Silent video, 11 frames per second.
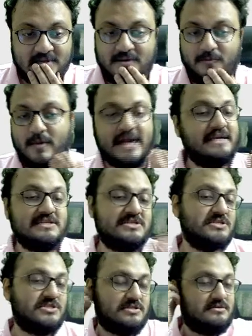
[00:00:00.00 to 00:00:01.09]
White is
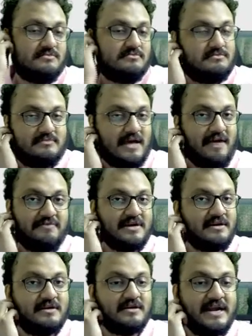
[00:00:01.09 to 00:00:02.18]
just having
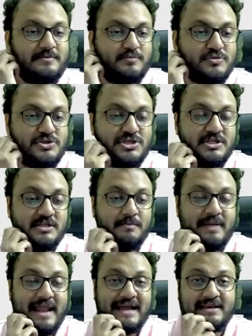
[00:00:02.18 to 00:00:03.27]
great position, the
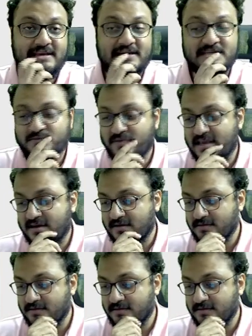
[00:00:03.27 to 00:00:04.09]
black king is weak.